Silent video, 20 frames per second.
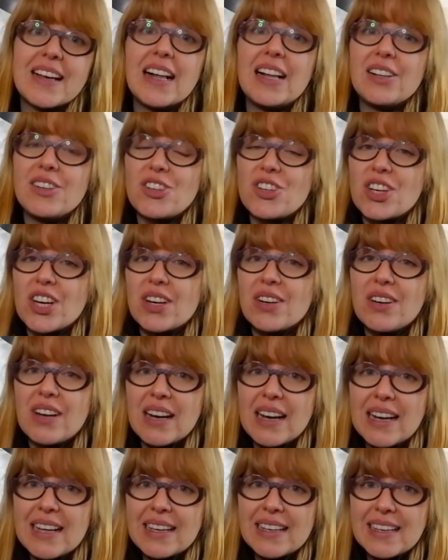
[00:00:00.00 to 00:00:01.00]
I'll share the
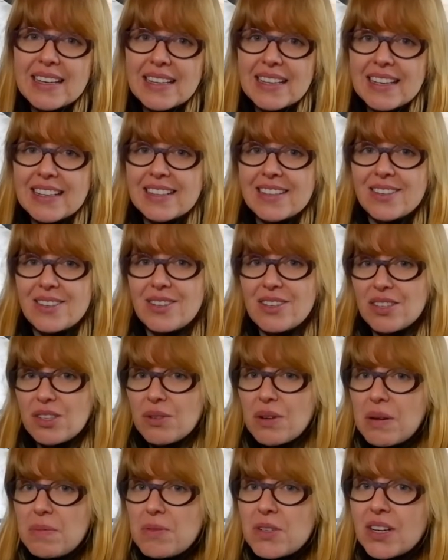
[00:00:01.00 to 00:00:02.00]
link in the
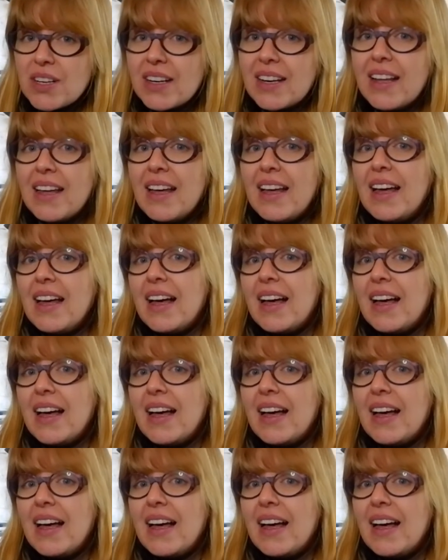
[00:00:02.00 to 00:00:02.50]
description.